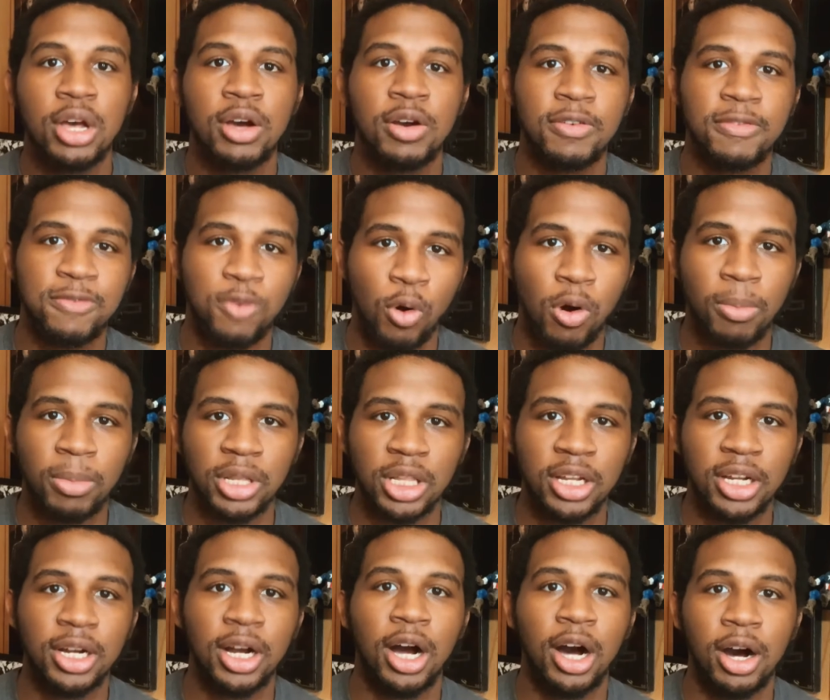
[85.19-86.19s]

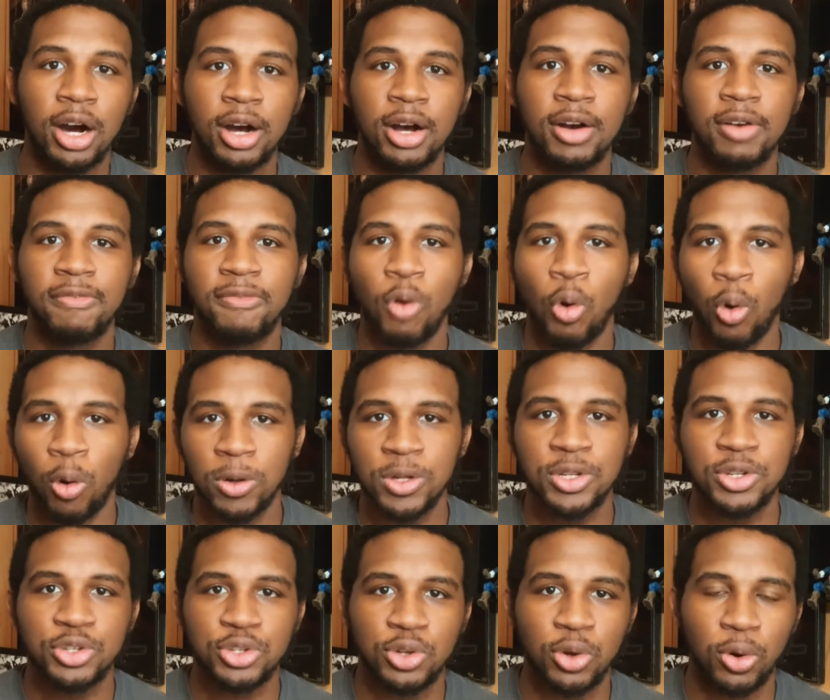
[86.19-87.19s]
formula of
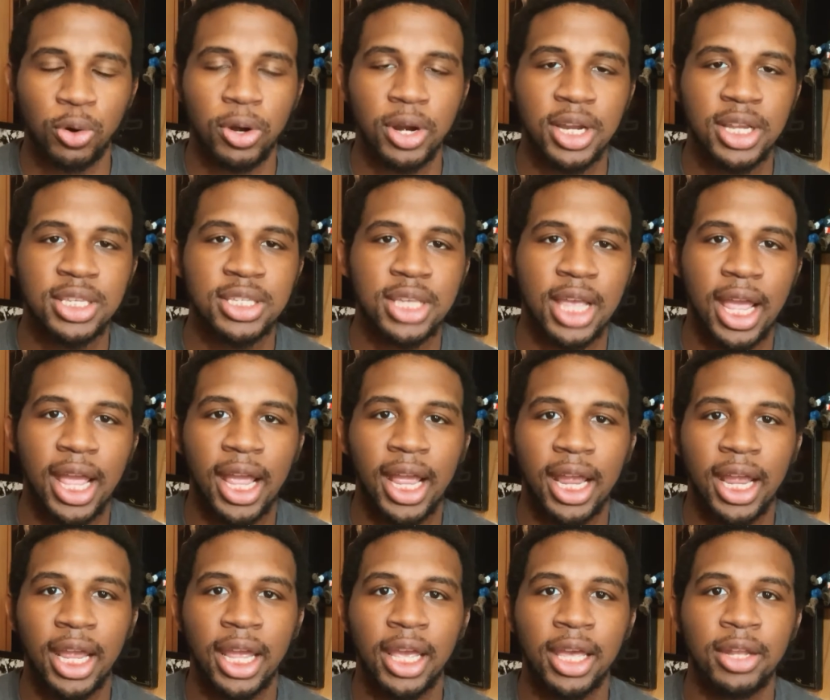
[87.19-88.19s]
origin stories,
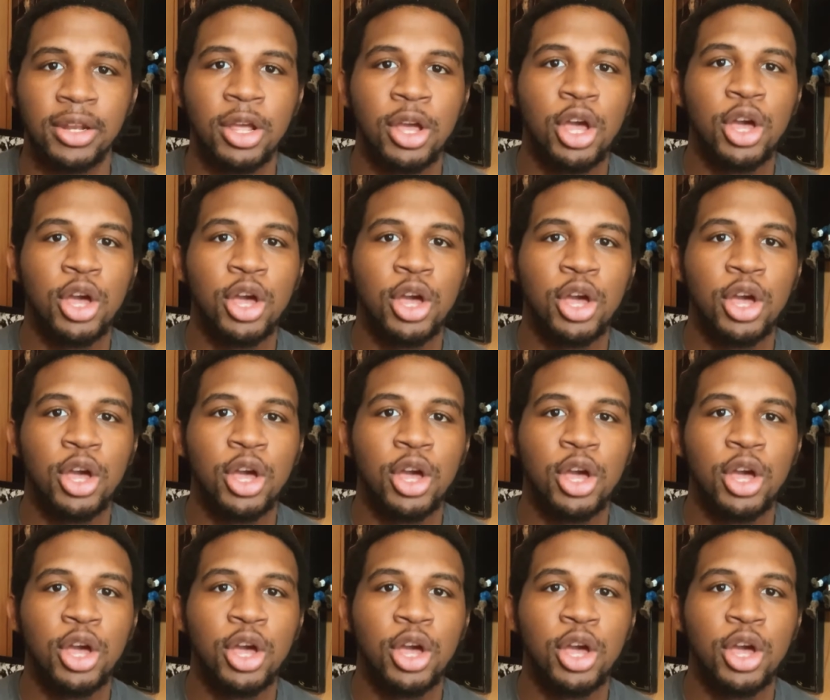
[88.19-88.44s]
and